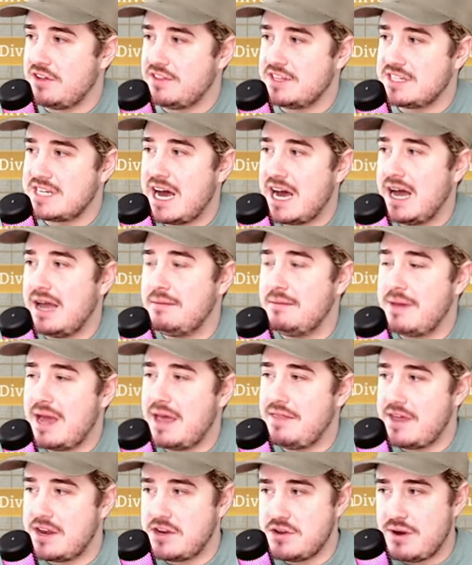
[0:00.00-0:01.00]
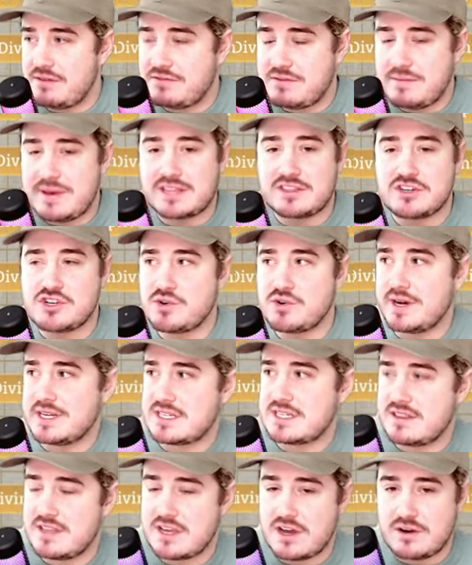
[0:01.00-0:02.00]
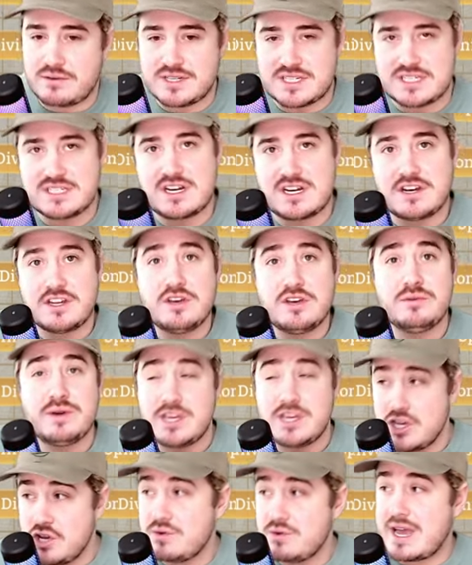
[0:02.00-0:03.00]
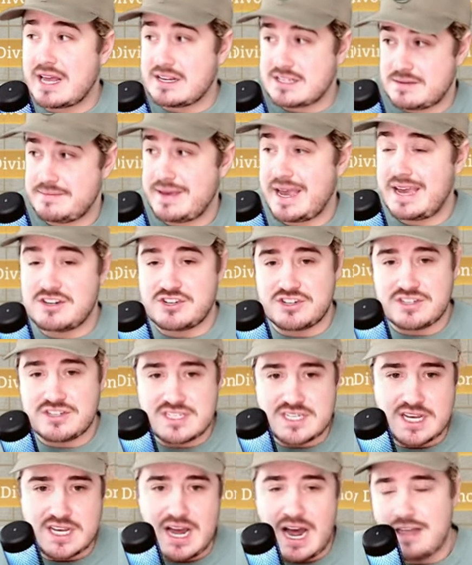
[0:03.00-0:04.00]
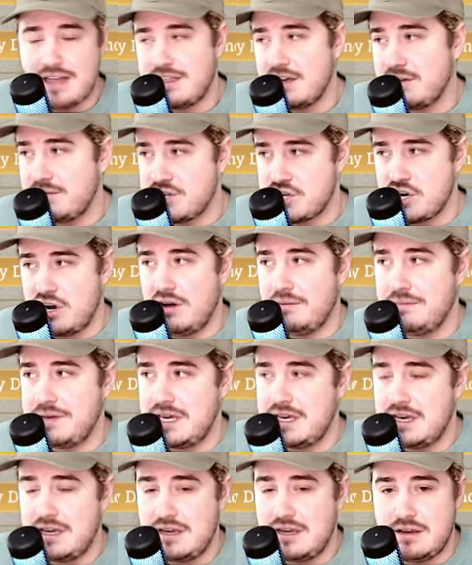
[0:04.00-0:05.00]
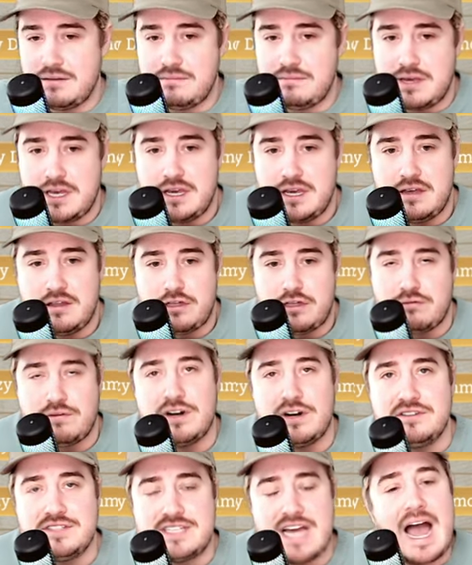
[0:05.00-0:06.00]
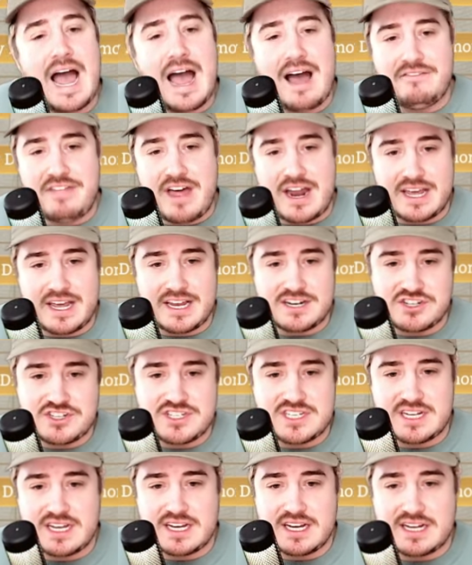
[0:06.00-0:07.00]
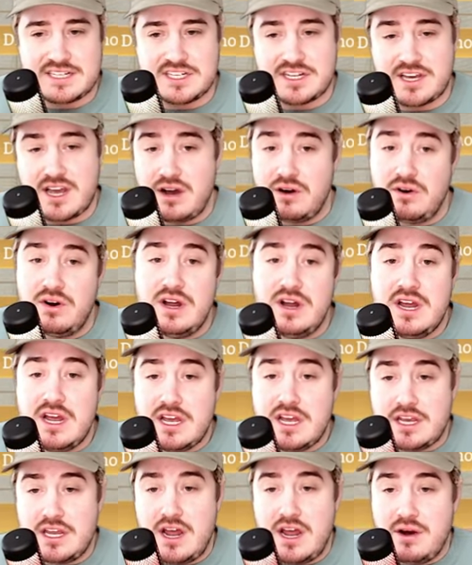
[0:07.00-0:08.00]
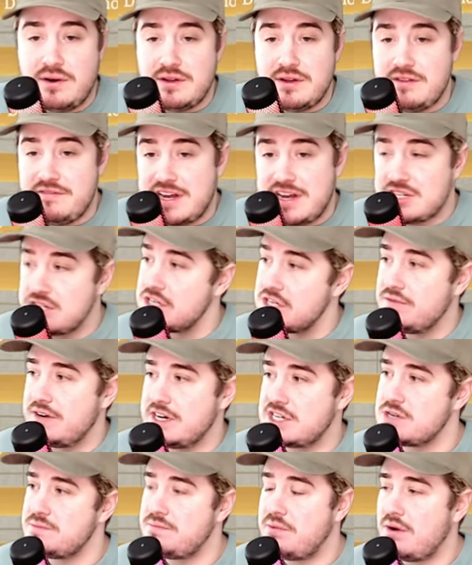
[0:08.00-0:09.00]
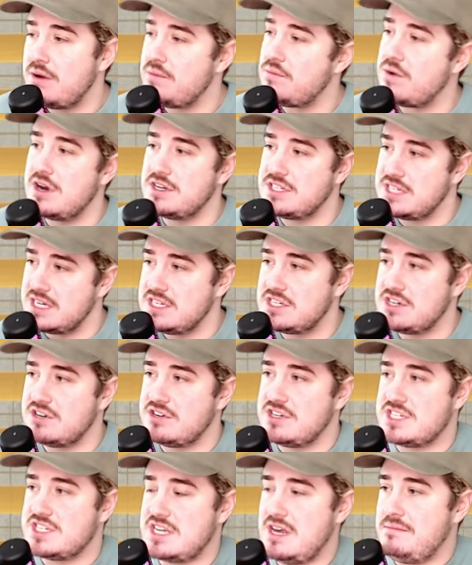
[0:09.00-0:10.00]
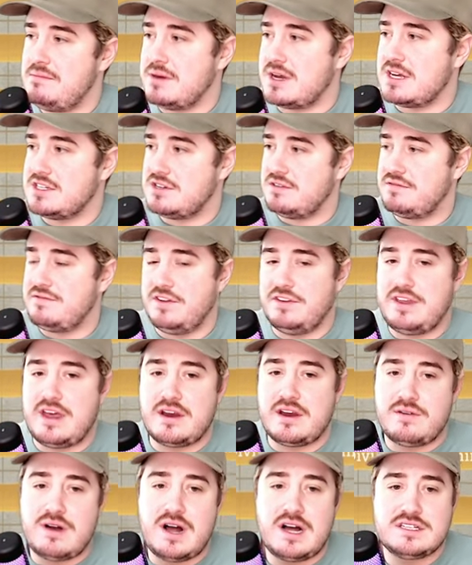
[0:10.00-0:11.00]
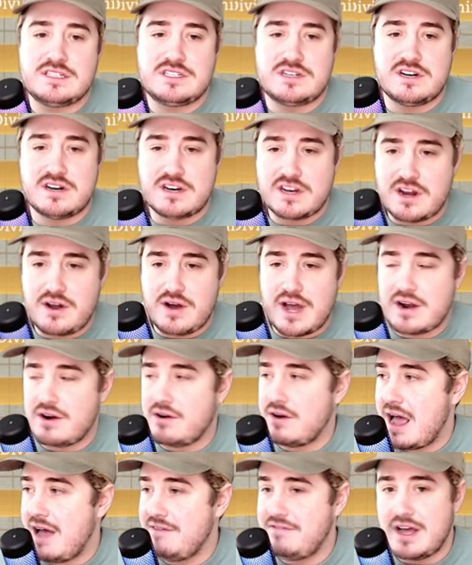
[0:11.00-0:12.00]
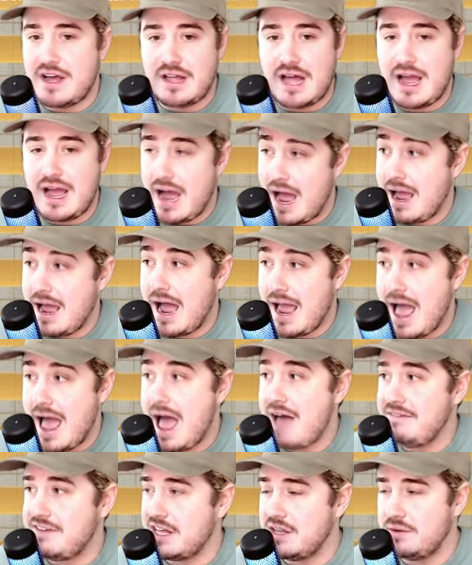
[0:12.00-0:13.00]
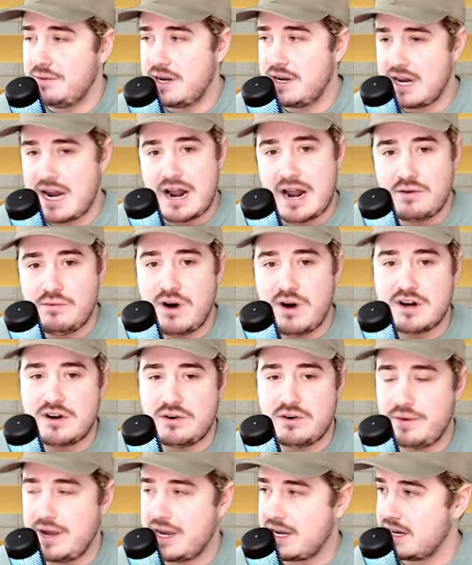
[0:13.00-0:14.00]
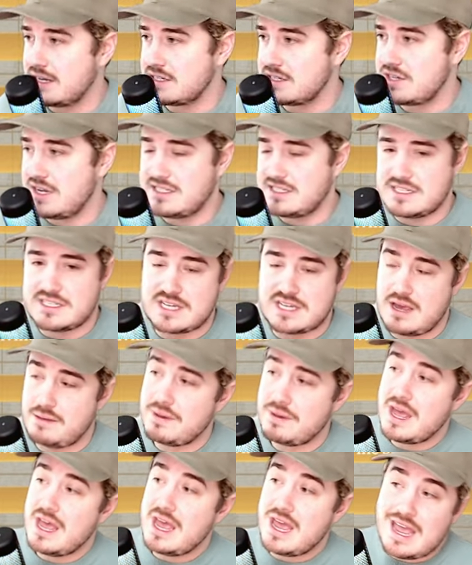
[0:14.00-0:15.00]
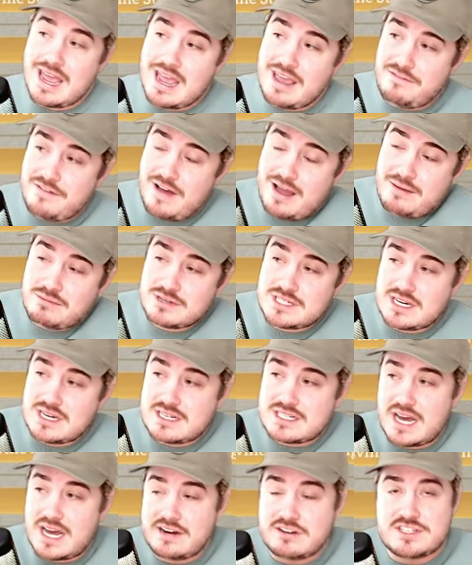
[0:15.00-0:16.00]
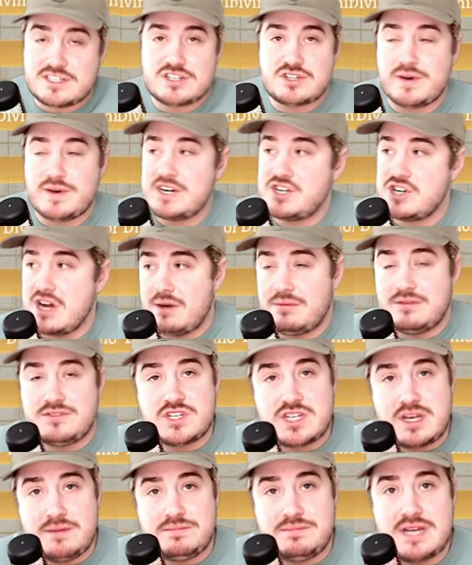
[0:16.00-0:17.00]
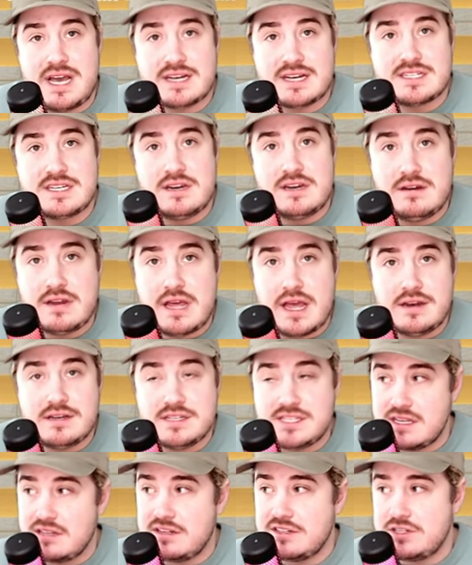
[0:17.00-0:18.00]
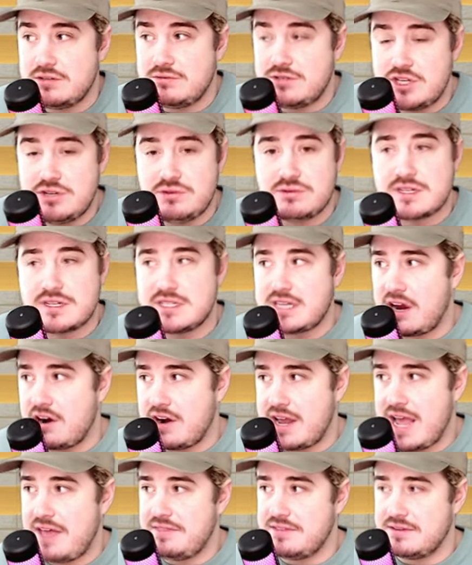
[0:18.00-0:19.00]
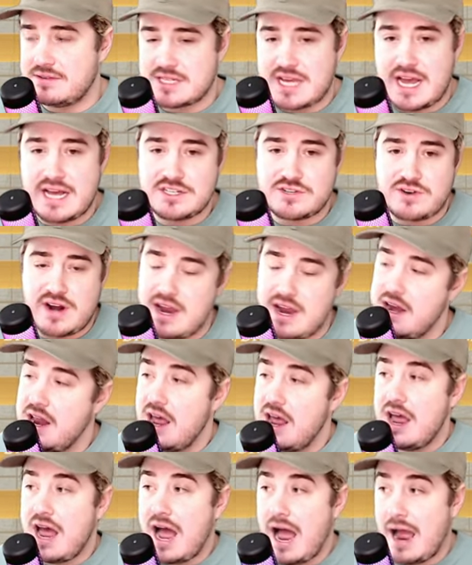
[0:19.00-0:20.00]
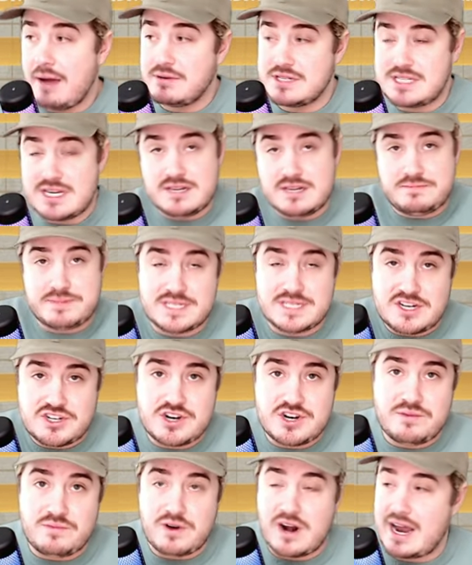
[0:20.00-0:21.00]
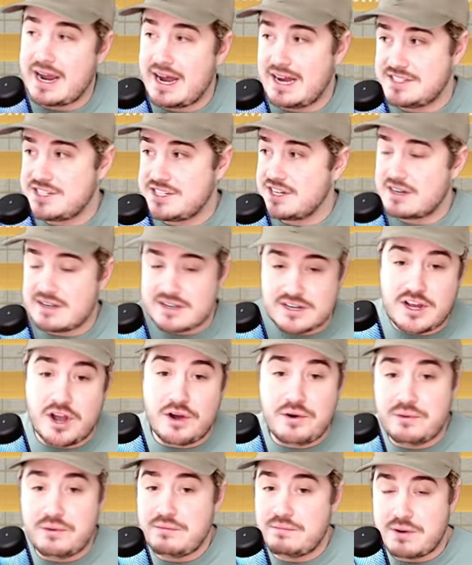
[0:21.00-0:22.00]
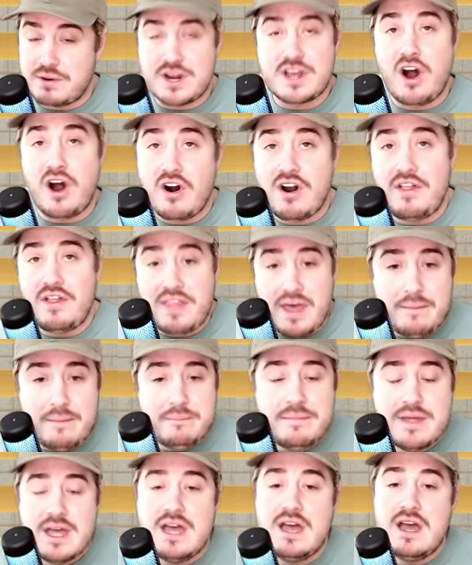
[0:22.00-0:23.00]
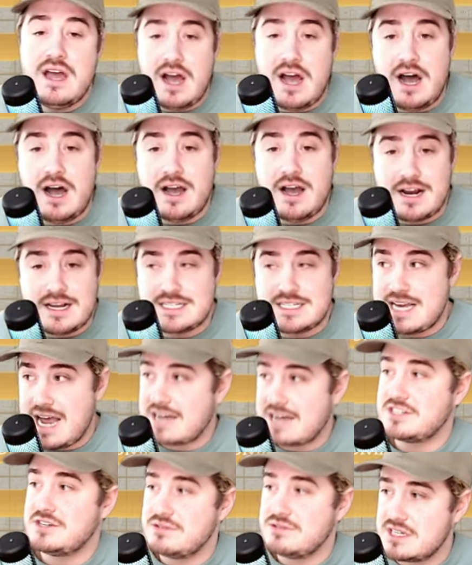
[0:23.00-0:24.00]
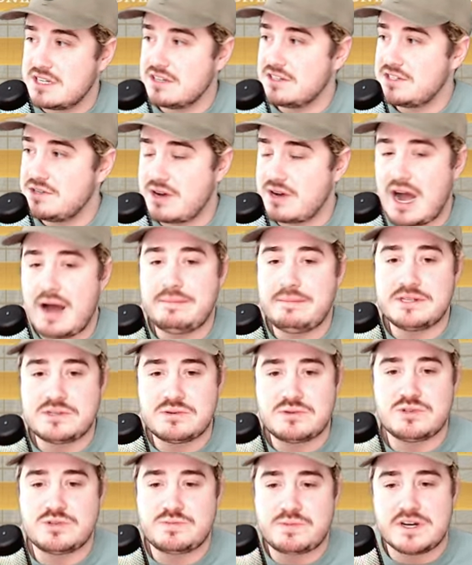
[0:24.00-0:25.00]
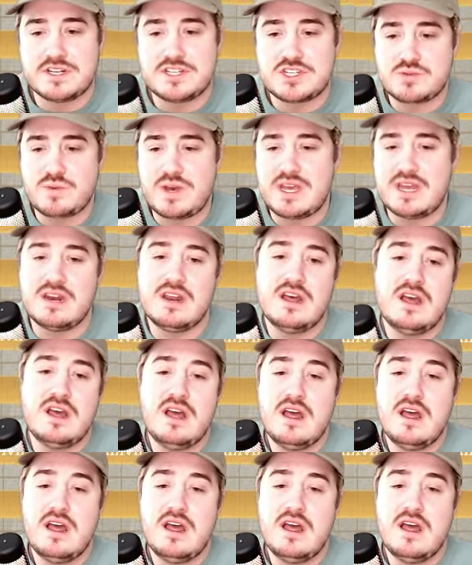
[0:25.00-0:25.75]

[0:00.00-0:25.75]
all the time, and then you have to make the choice, and the onus is on you, and you get some agency. I think we should all be be thrilled to have that agency and get to go, you know, and eventually you reach the point where it's easier to skip because you filled out your roster. You know, I don't have El I, I have Elowyn, and I don't want her awakening, so that's a skip. If I was in a tighter situation, I would skip Hex and, and Zealotu too, because I already had those guys, right? I was in a position where I got to go pretty hard on them, uh, and I snagged two Zealotu copies, which was pretty sweet.